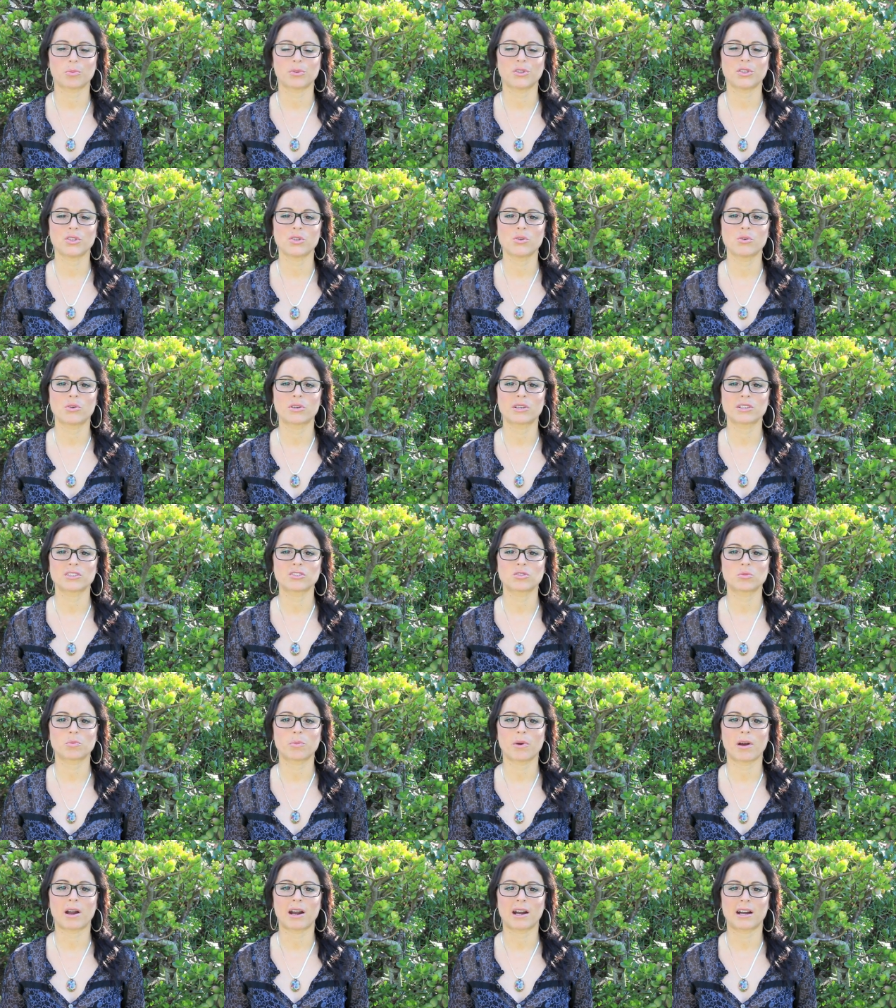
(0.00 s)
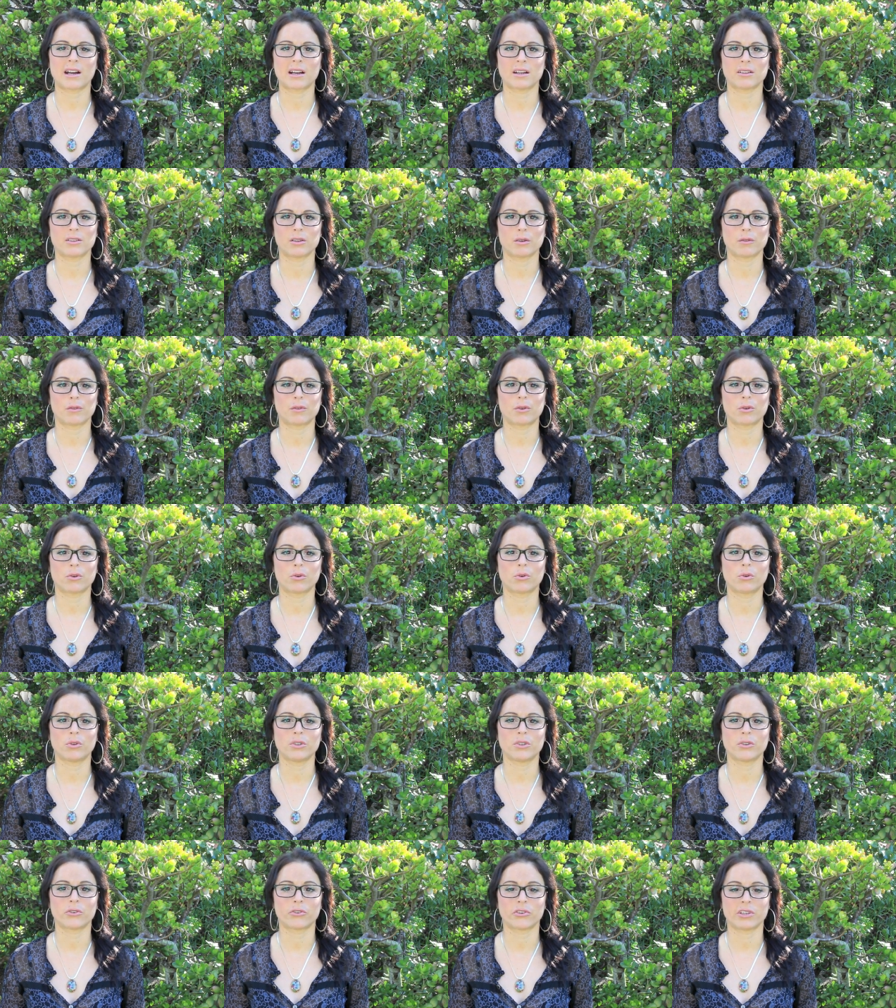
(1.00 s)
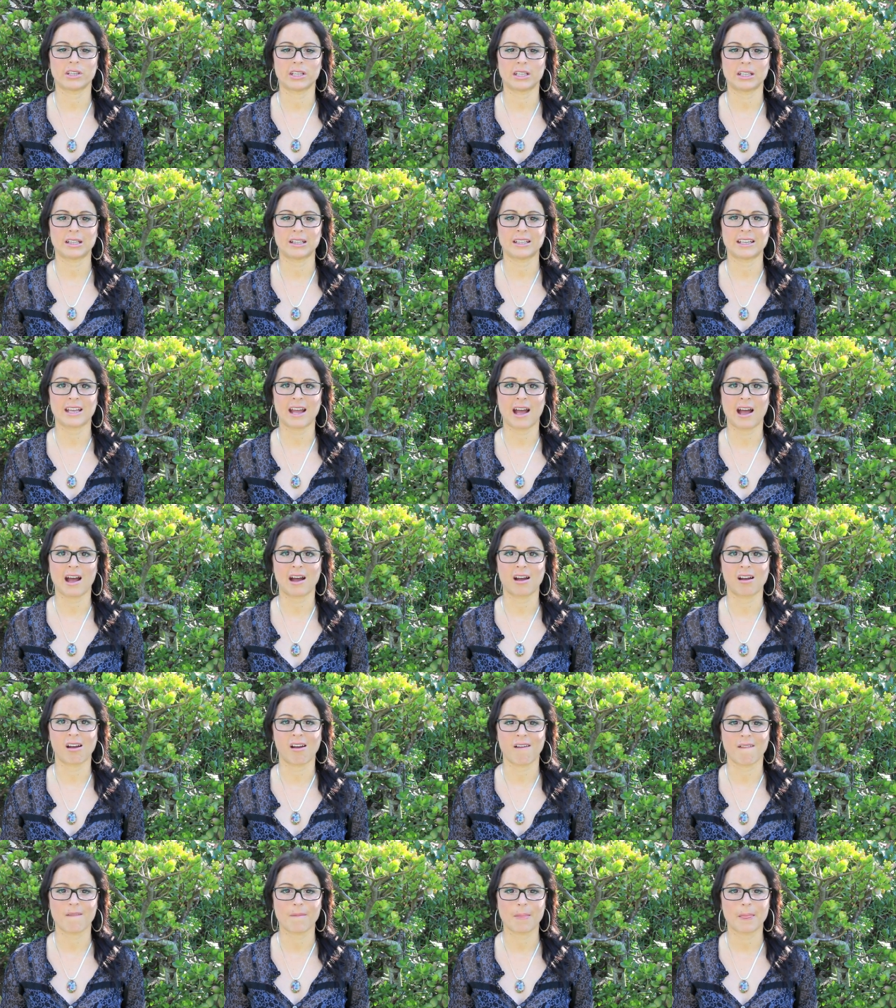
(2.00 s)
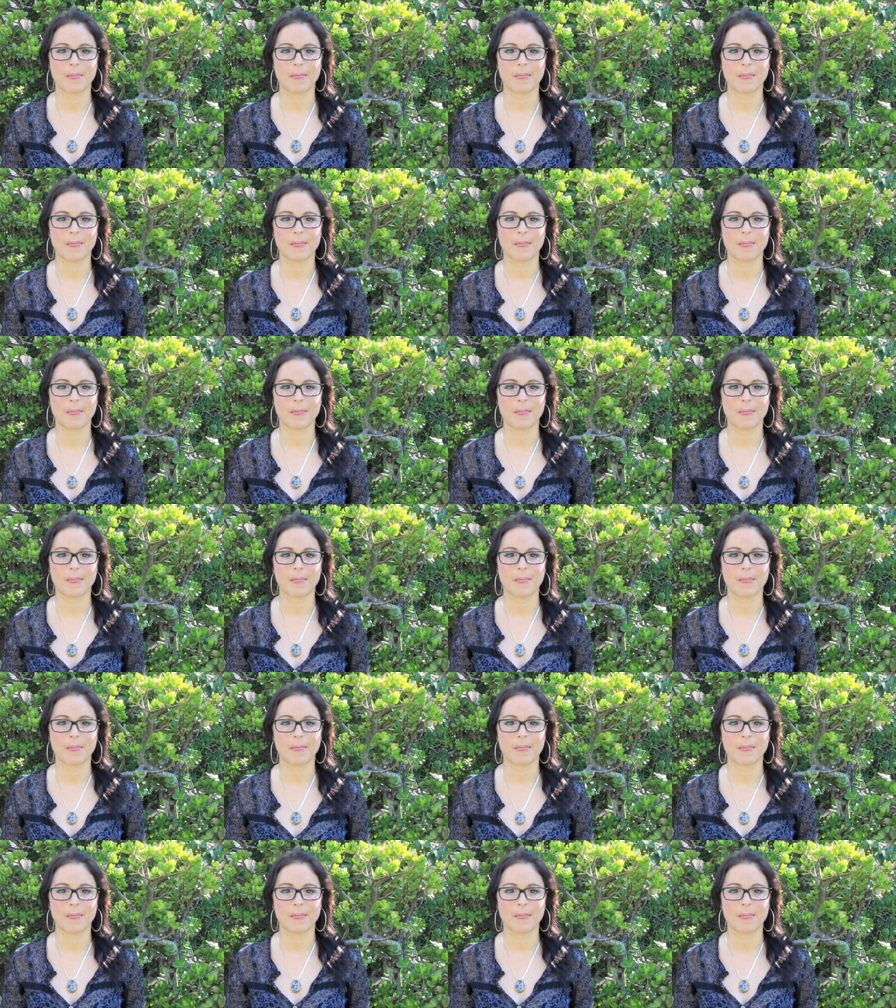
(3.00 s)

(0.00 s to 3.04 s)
purest part of who you really are.